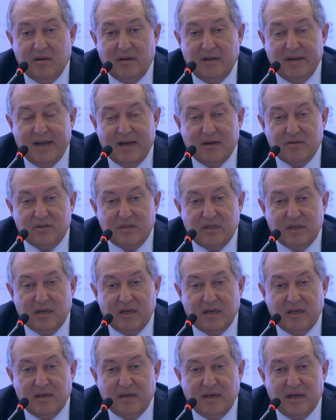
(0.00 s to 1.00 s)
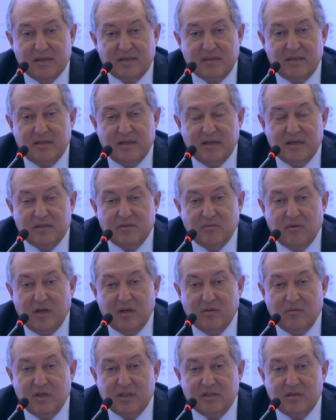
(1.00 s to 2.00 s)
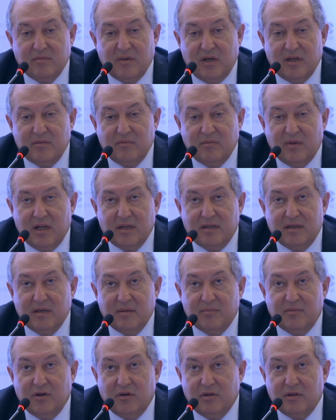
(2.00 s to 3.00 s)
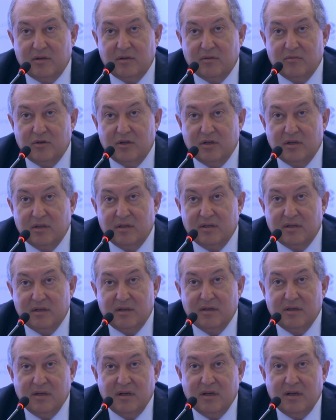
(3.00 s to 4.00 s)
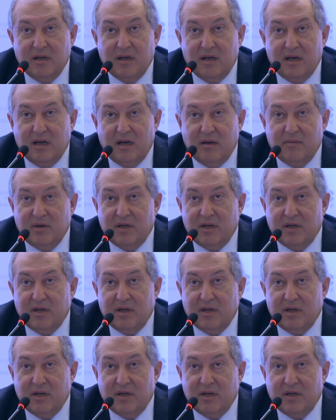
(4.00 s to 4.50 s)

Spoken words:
announced yesterday as well, was about multipolar world. I